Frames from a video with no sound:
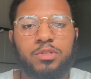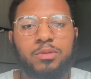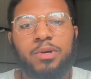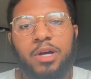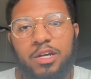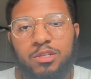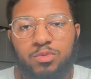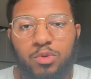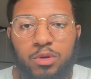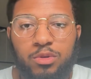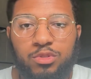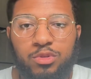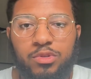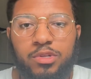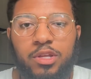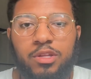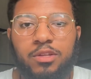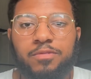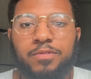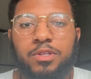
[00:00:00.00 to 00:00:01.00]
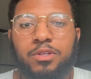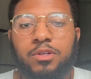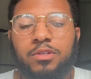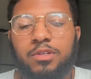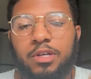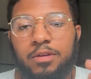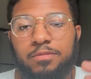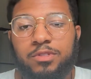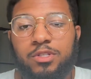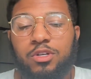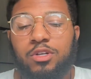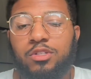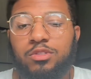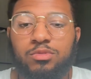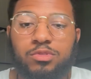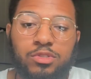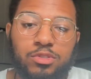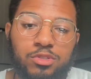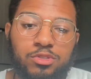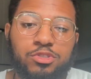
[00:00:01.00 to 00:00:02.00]
up, guys? Welcome to another video of DevTalks
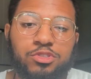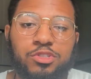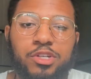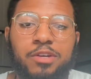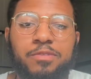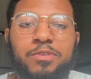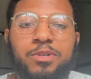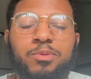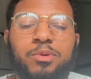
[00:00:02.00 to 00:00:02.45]
with your host Travian,